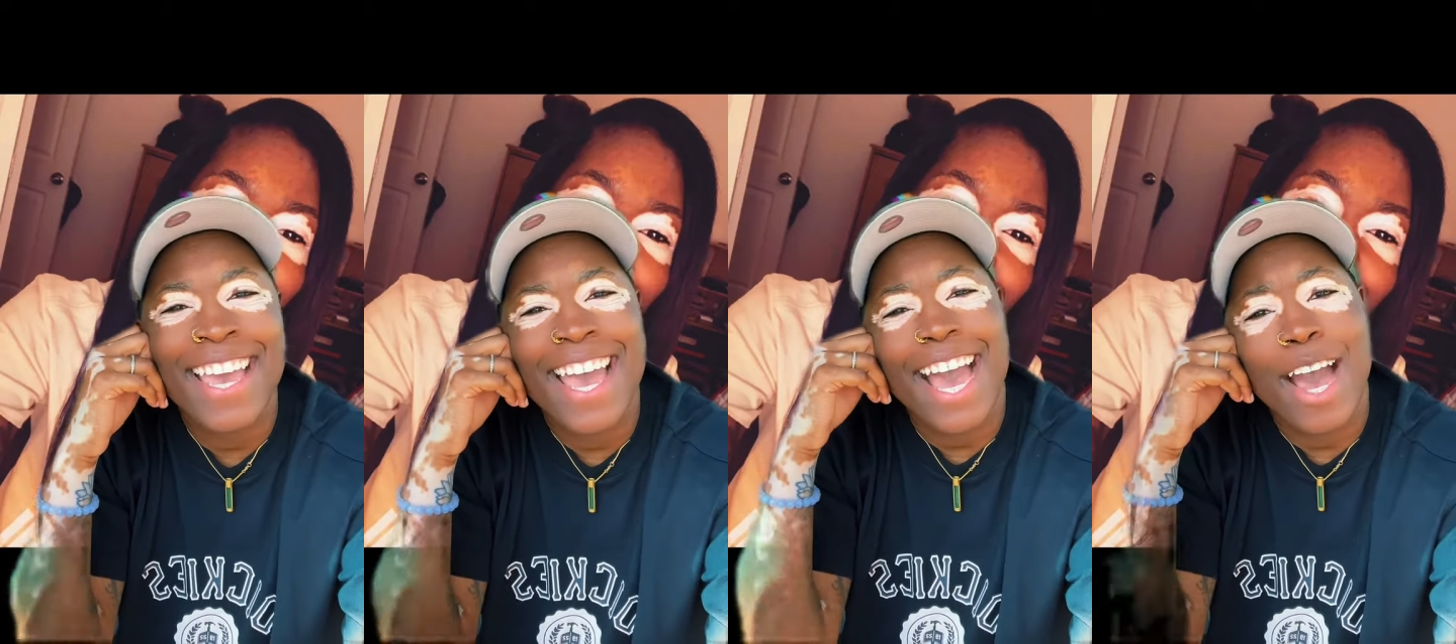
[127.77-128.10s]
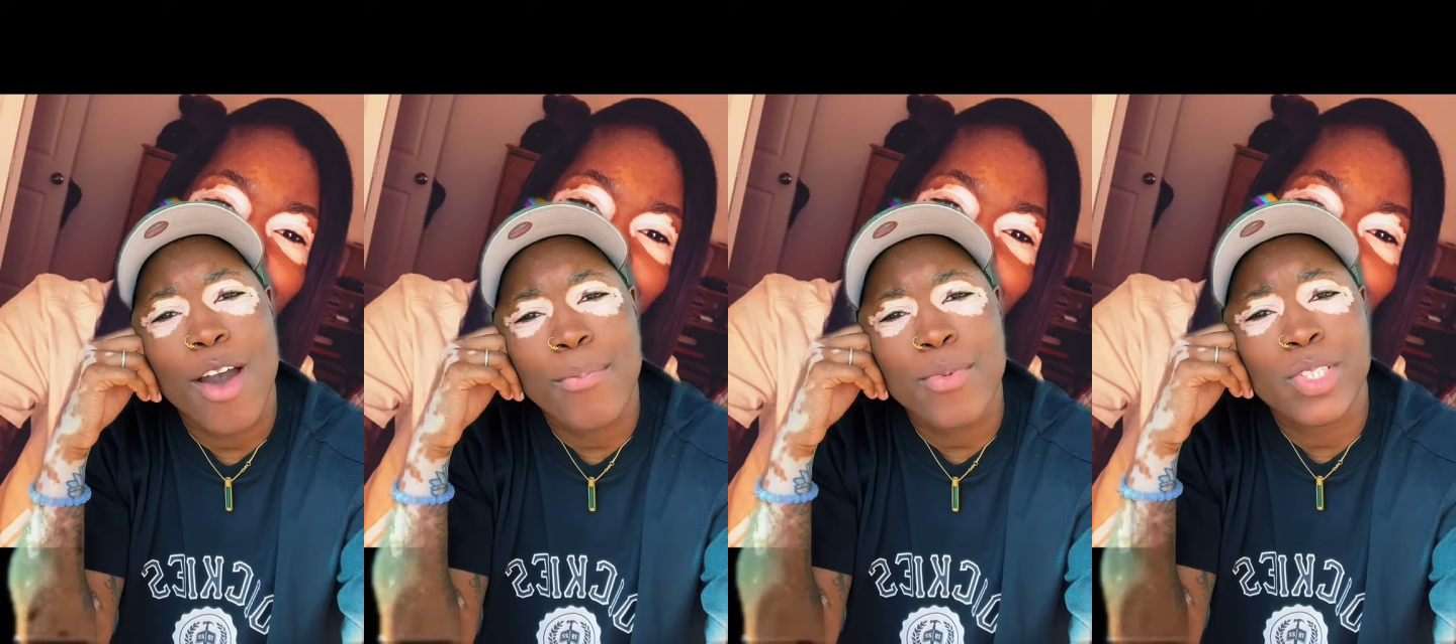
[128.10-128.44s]
I
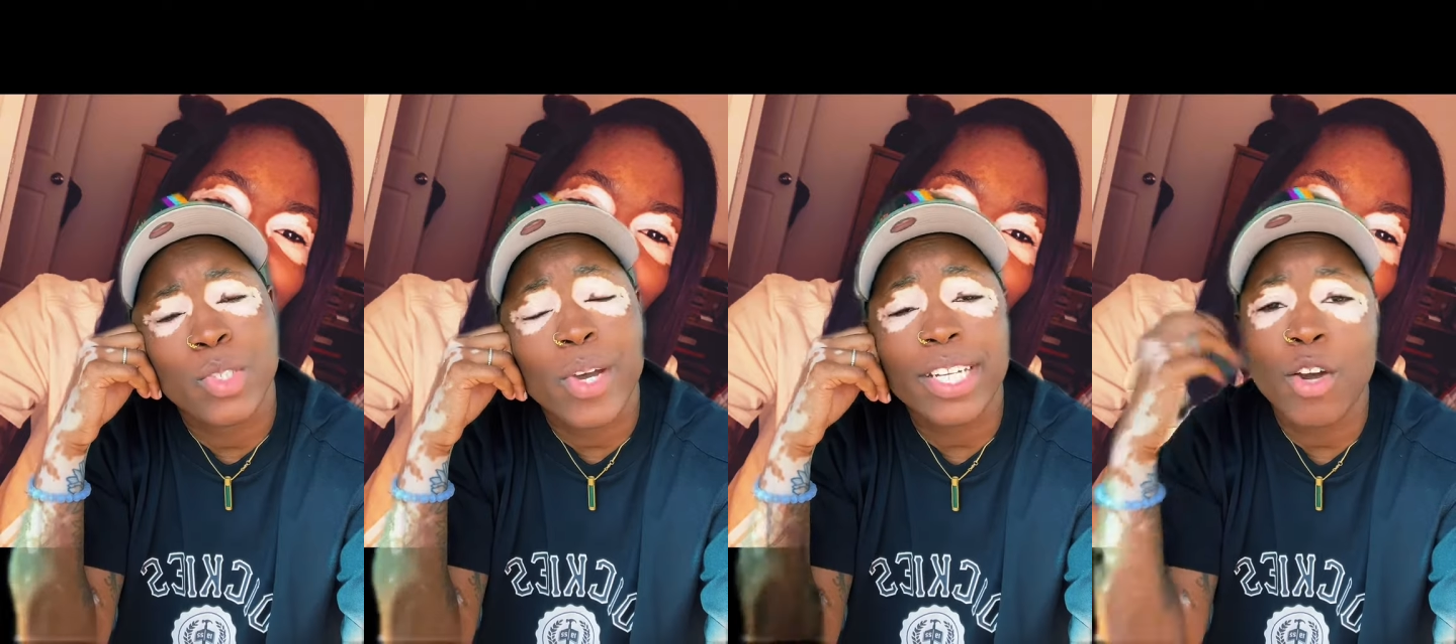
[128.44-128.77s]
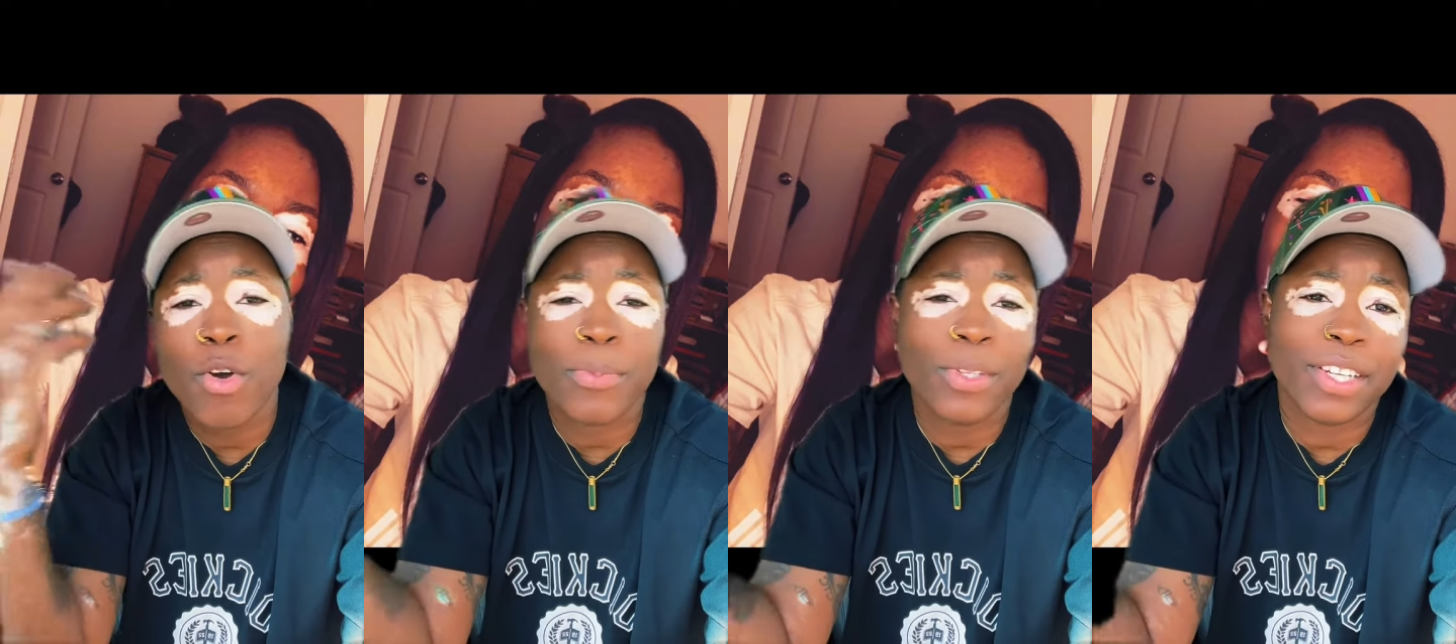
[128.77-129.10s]
hope you enjoyed. I
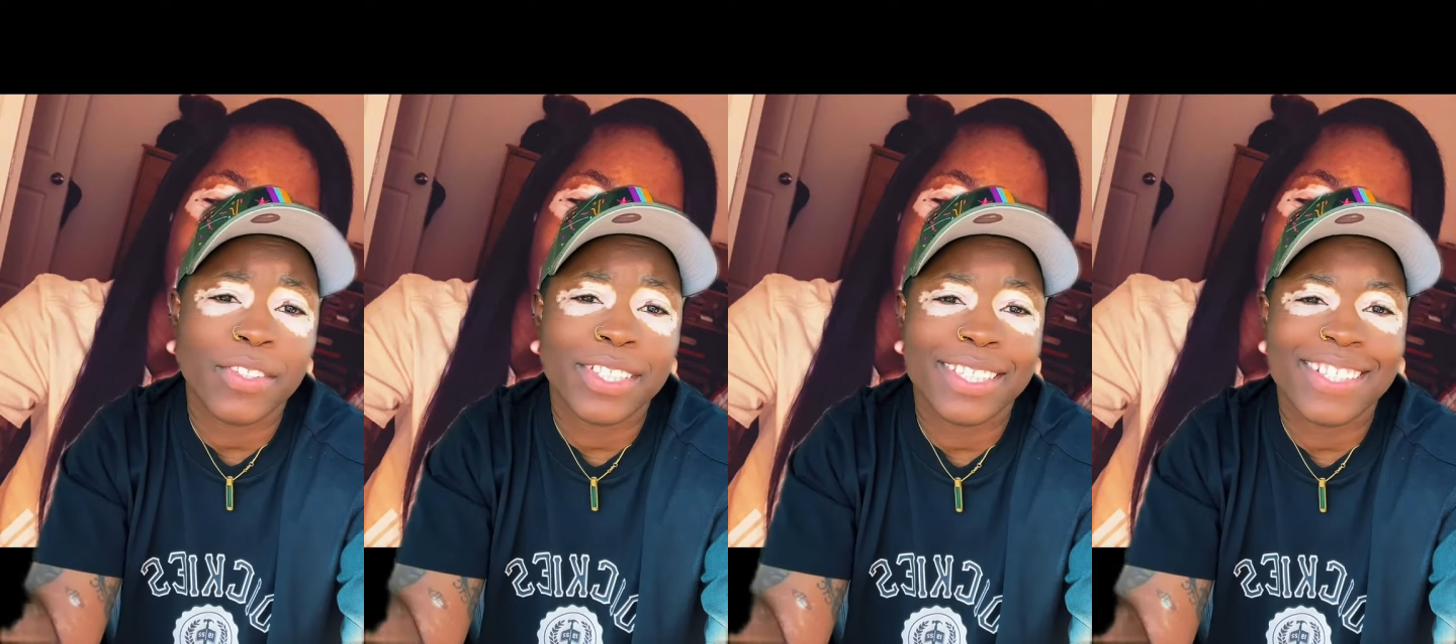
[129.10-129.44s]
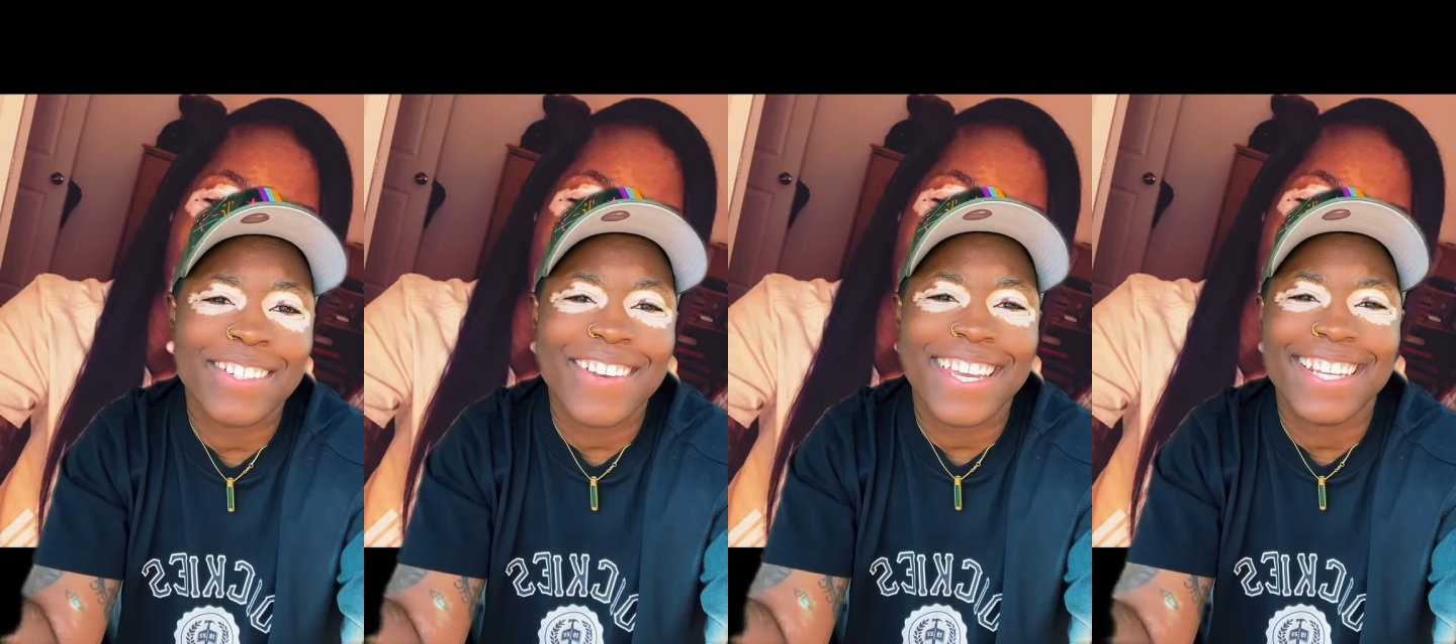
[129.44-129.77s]
hope you learned a
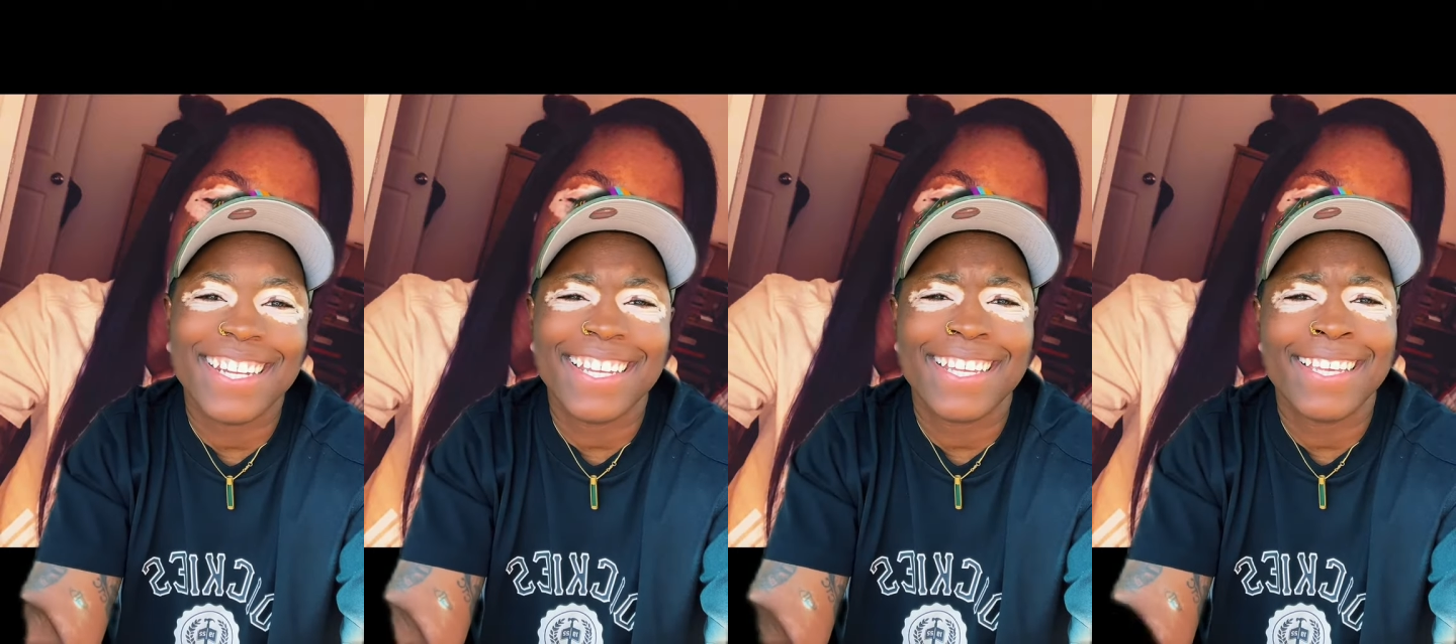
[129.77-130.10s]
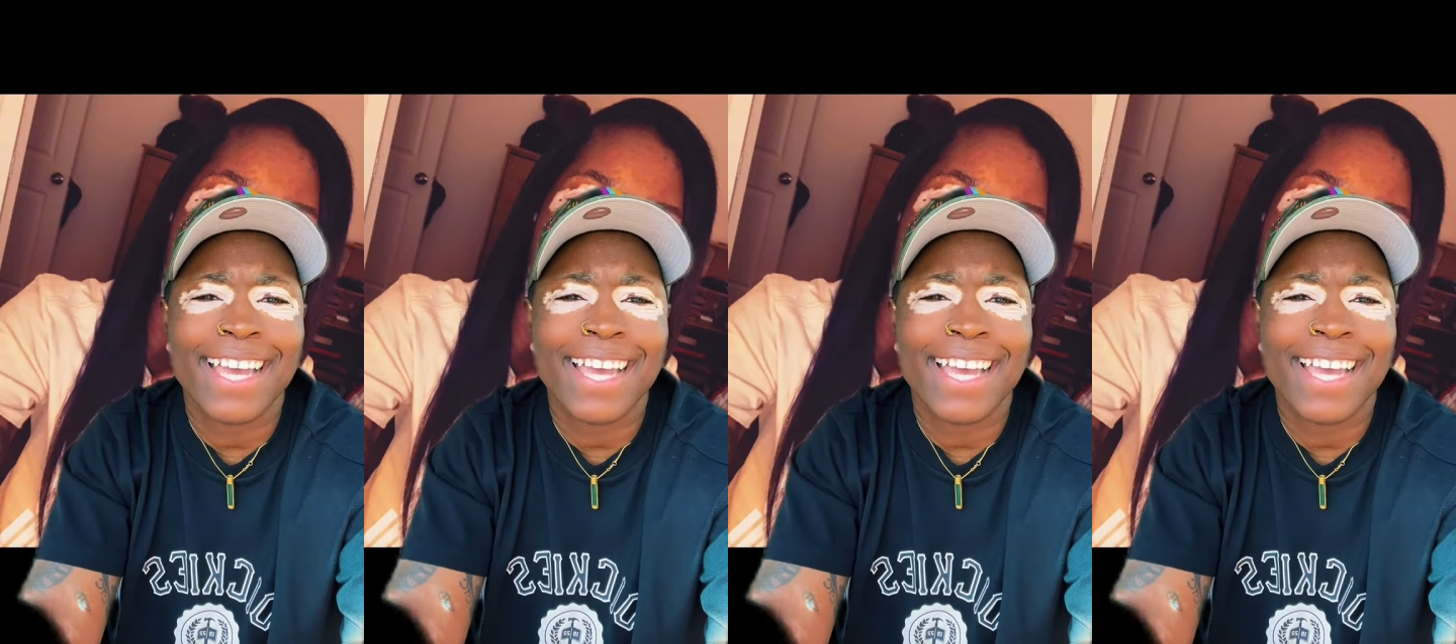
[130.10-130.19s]
little, and I'm